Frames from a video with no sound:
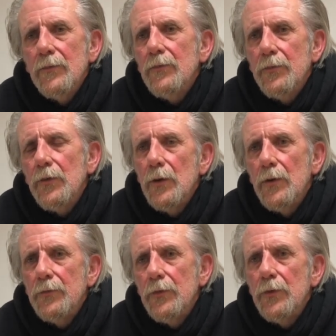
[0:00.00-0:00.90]

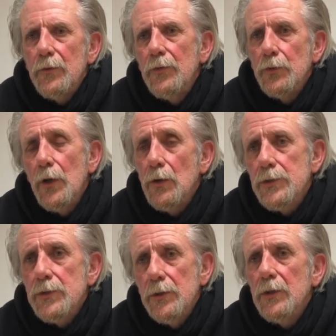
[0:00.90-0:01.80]
for
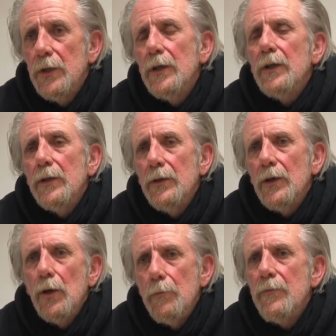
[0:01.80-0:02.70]
dogs that
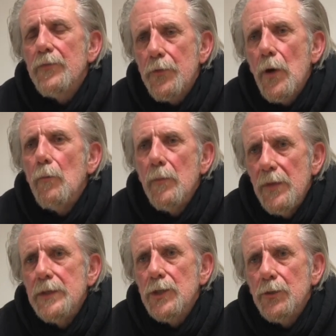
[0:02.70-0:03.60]
come from
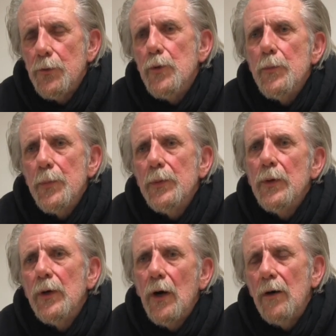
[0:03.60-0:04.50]
this group
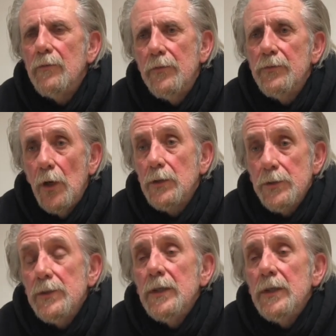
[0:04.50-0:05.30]
of dogs.